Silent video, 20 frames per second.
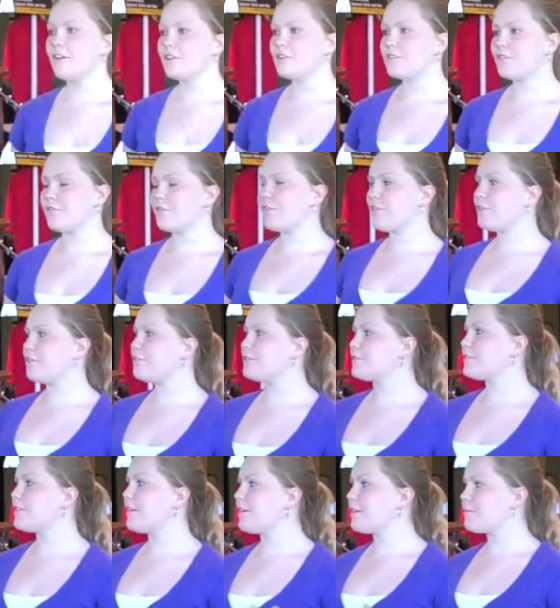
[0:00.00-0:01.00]
so for
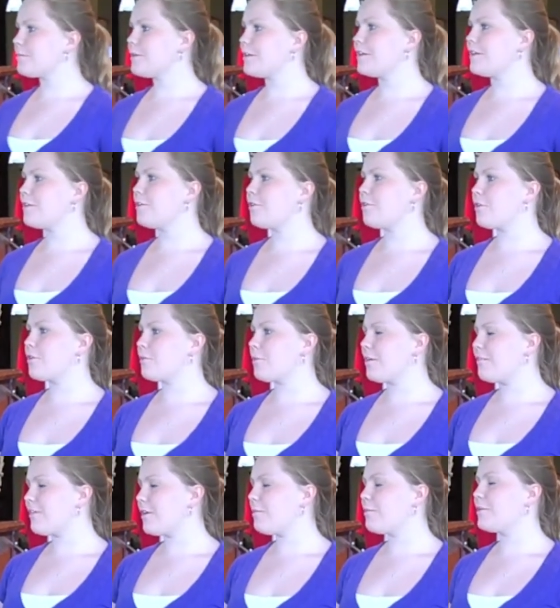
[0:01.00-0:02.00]
those like me or
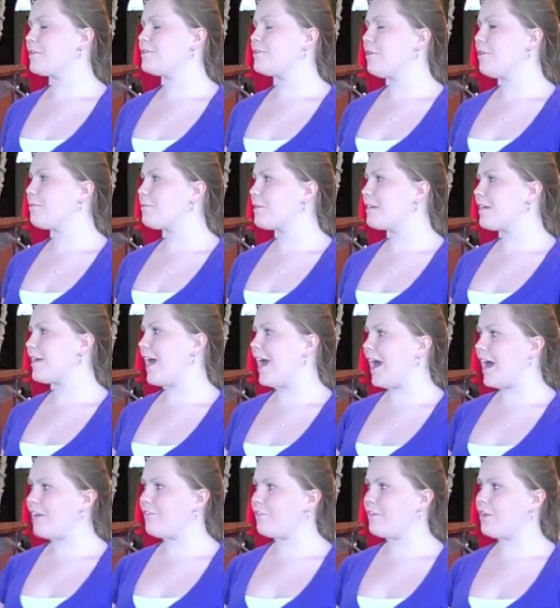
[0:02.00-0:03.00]
my family who don't really
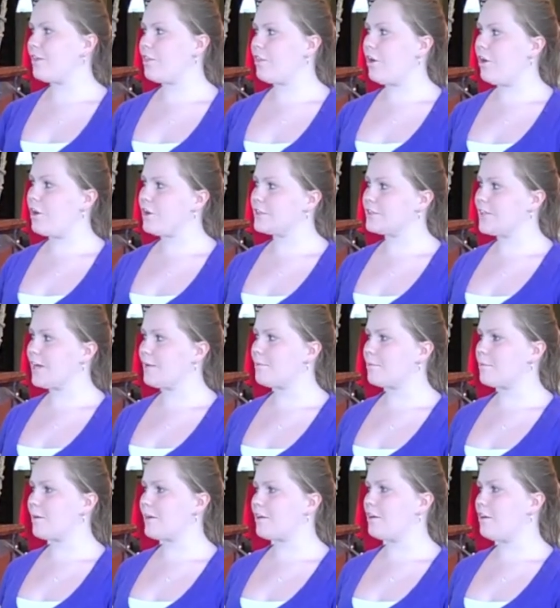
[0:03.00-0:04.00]
have a long time
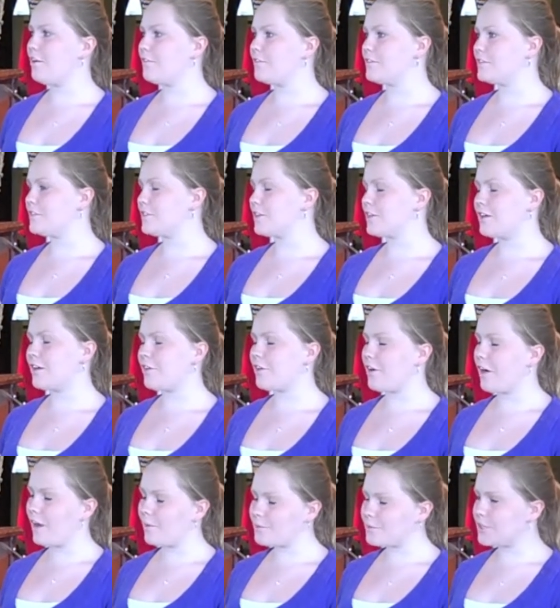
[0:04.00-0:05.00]
to play golf, is there
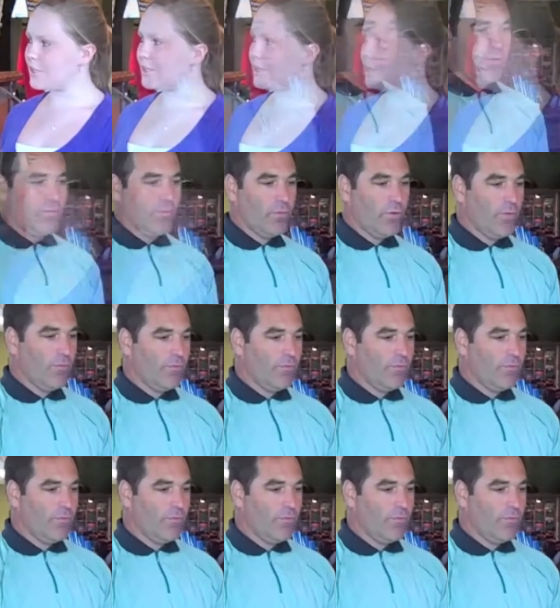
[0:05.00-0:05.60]
another option here? We,